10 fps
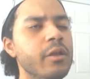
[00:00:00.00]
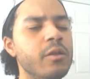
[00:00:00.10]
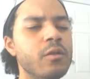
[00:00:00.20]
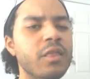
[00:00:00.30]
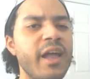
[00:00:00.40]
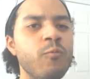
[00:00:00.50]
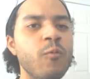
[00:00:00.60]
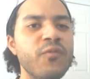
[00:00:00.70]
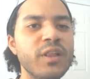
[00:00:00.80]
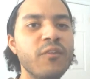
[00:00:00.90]
your life
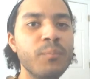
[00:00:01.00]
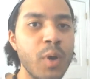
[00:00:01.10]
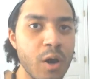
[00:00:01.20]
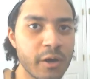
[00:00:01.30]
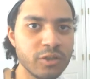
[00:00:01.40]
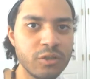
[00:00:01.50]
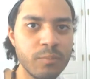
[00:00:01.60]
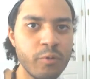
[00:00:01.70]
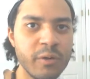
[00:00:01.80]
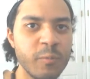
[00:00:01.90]
will fall apart to the
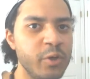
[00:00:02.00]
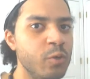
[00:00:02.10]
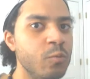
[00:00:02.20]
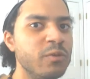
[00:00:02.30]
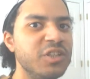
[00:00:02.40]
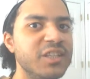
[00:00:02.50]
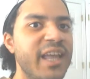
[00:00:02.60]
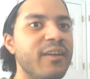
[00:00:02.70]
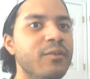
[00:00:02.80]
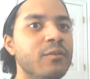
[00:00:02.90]
point where you would just
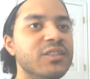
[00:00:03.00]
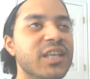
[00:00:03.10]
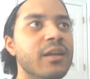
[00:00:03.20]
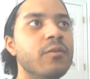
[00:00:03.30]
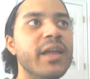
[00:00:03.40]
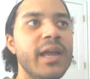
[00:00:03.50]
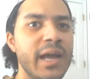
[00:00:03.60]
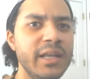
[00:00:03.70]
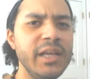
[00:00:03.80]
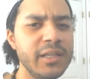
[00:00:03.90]
have to say, okay,
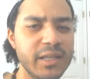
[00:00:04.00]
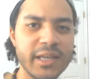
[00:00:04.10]
I need to